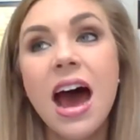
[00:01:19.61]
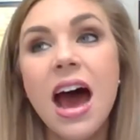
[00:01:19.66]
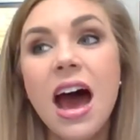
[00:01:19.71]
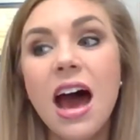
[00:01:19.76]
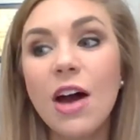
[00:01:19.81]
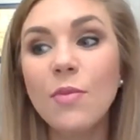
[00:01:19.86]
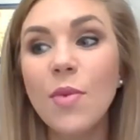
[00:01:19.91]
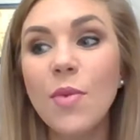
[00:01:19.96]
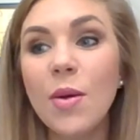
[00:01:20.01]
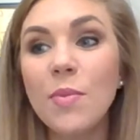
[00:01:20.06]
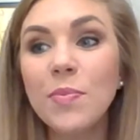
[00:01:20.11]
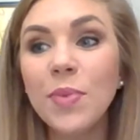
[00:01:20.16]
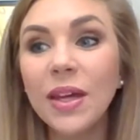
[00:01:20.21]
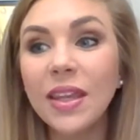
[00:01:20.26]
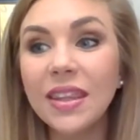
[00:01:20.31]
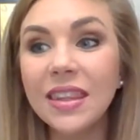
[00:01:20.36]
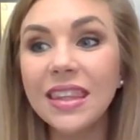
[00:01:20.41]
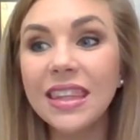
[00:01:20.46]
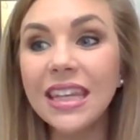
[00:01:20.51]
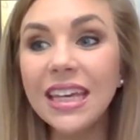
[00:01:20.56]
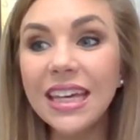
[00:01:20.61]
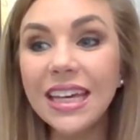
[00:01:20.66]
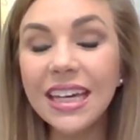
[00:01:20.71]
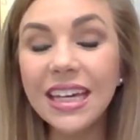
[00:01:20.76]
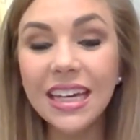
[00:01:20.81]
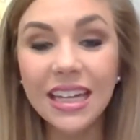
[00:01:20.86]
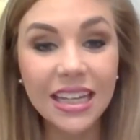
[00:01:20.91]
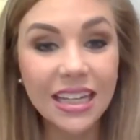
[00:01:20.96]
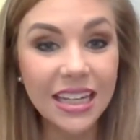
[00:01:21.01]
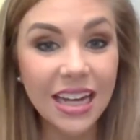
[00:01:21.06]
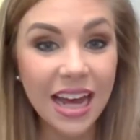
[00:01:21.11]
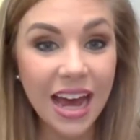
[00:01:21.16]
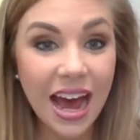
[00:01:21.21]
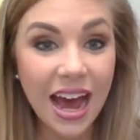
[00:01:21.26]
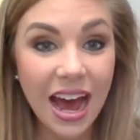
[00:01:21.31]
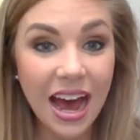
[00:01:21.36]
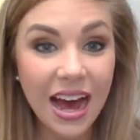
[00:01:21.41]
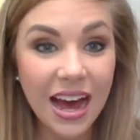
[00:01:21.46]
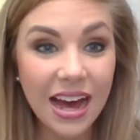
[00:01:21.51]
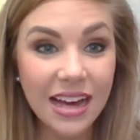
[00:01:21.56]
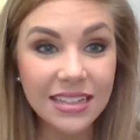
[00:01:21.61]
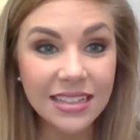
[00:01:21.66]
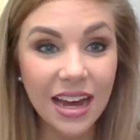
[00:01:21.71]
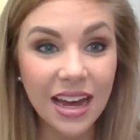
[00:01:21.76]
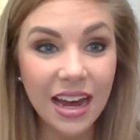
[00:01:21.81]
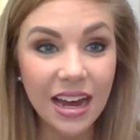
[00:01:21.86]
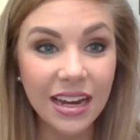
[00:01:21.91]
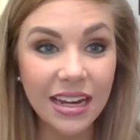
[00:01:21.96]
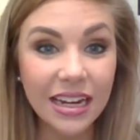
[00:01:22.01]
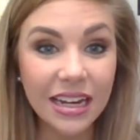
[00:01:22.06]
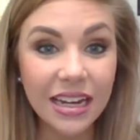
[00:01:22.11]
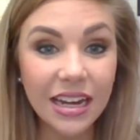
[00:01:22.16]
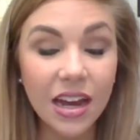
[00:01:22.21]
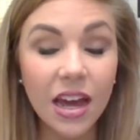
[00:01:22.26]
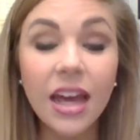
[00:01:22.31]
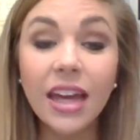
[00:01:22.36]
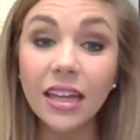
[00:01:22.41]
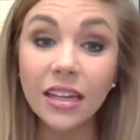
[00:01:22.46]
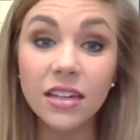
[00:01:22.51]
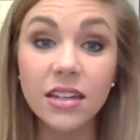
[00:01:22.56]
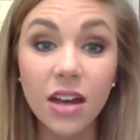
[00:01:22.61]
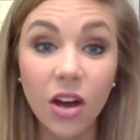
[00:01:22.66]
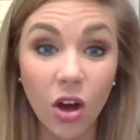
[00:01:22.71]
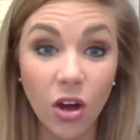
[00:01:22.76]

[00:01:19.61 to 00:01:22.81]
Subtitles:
But then and